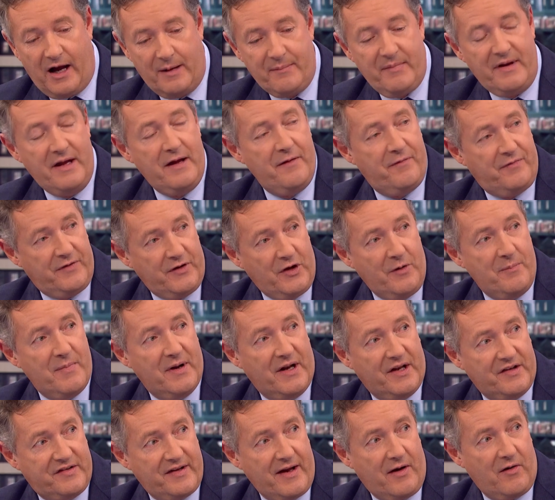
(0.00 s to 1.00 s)
I'm here for you
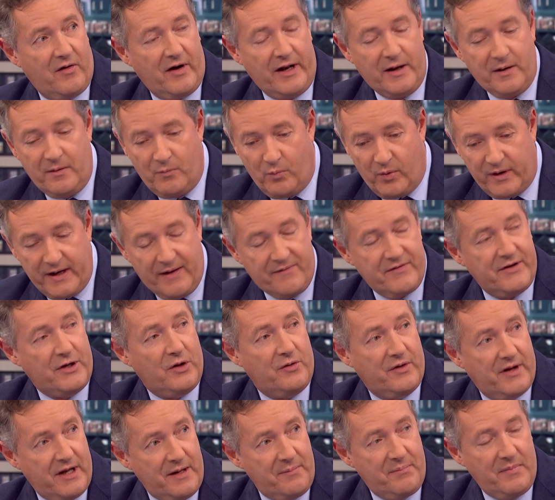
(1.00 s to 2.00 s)
militarily whenever
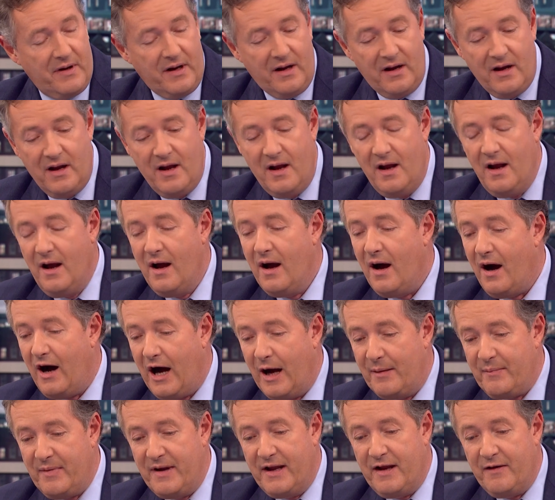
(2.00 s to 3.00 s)
you need me.
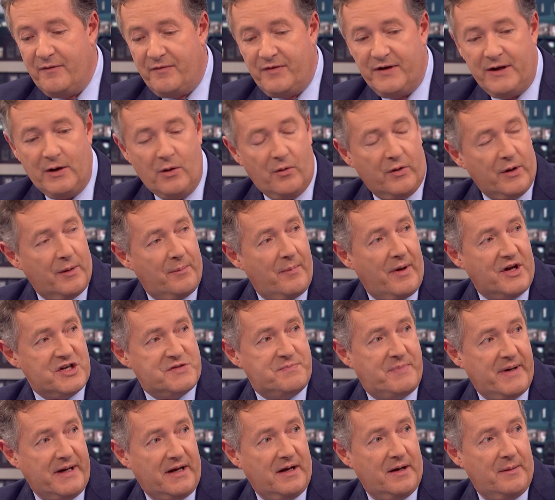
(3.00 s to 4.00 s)
I'm here for you on a
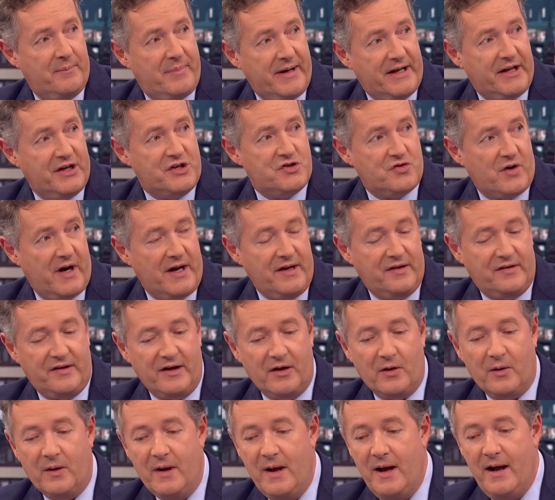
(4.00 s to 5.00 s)
much bigger, better trade
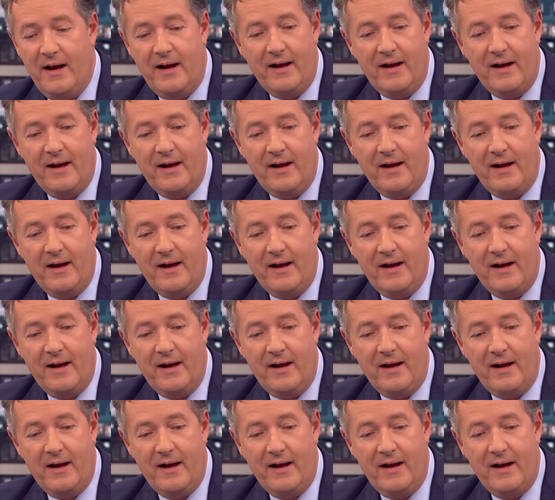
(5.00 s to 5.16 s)
deal.